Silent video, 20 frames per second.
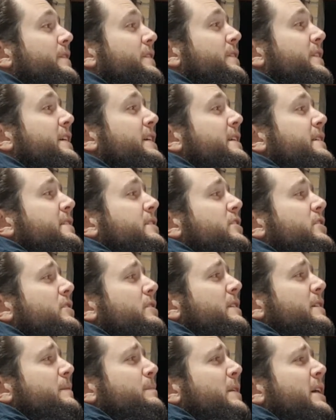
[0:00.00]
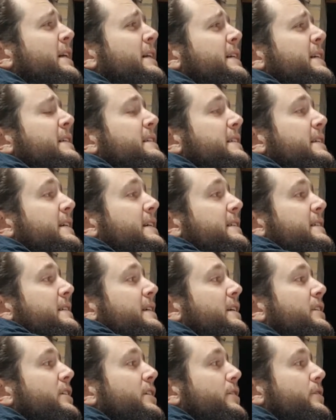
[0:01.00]
These two, their markings there,
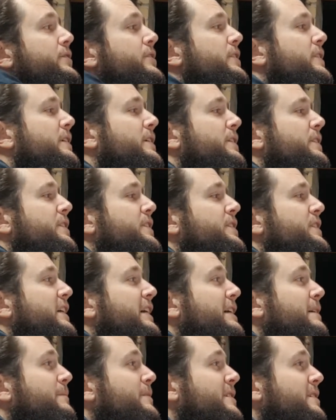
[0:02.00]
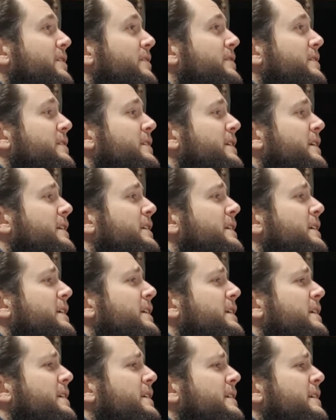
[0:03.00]
so those are the same. So CD
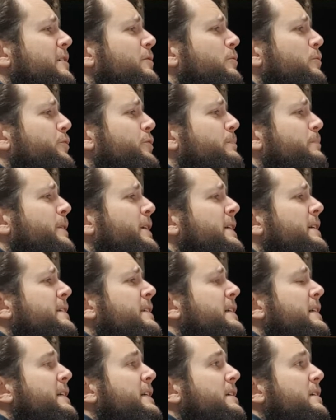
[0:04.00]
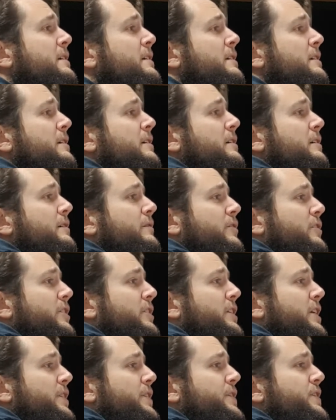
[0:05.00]
is equal to BD. You've got
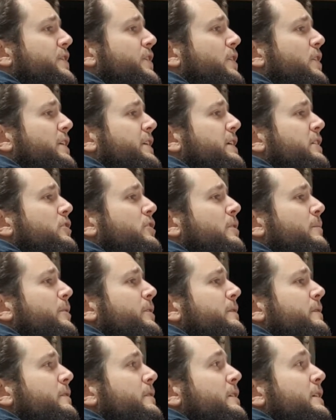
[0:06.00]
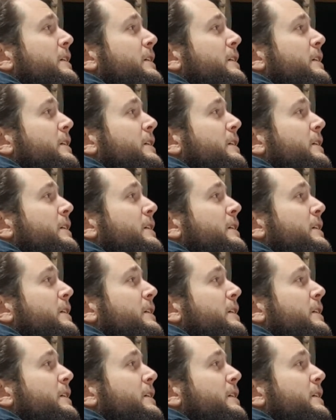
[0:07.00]
another side in common.